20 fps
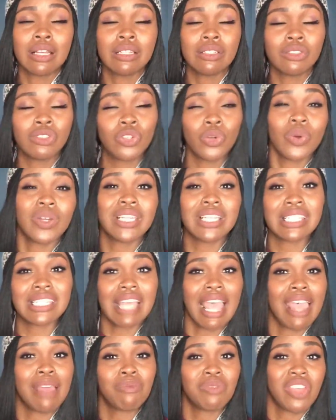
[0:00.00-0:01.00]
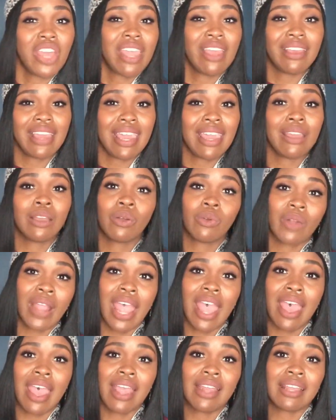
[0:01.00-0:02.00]
doing the same thing in
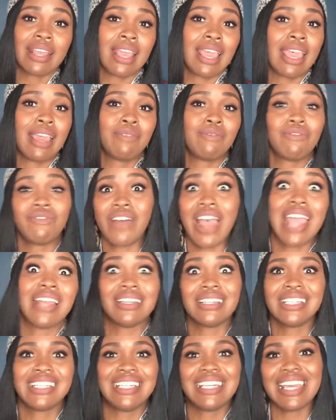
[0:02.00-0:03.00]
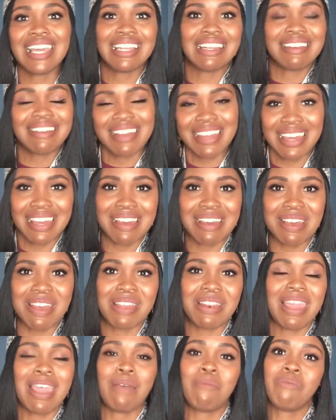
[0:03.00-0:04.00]
grad and finally getting
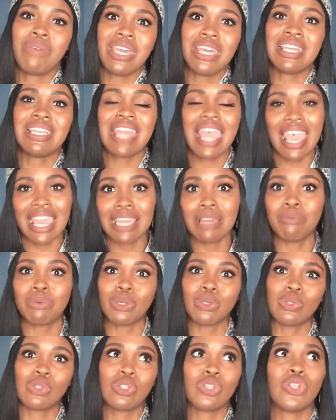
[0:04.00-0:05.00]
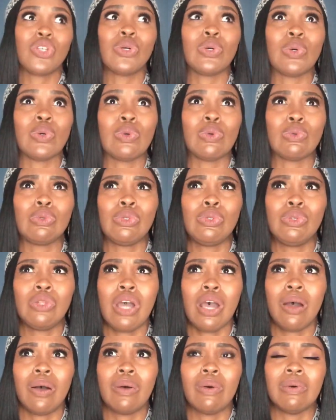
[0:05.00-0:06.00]
in and being able to, you
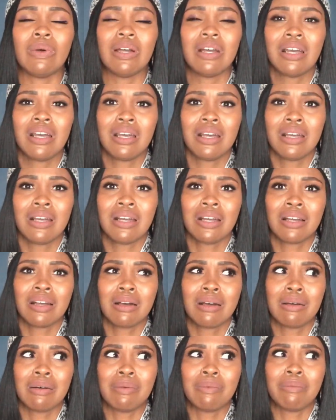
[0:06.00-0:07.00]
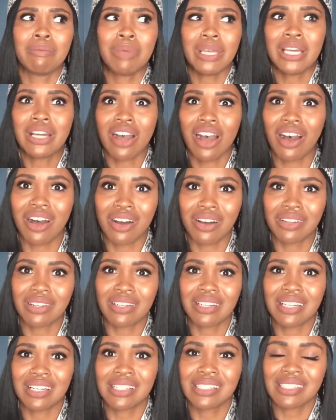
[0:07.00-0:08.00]
know, be called
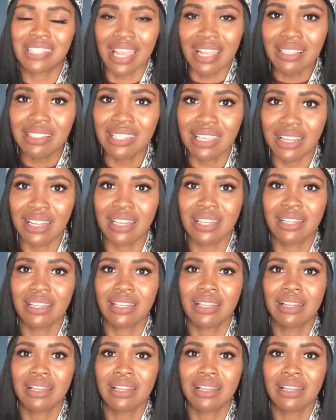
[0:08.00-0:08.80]
a Zeta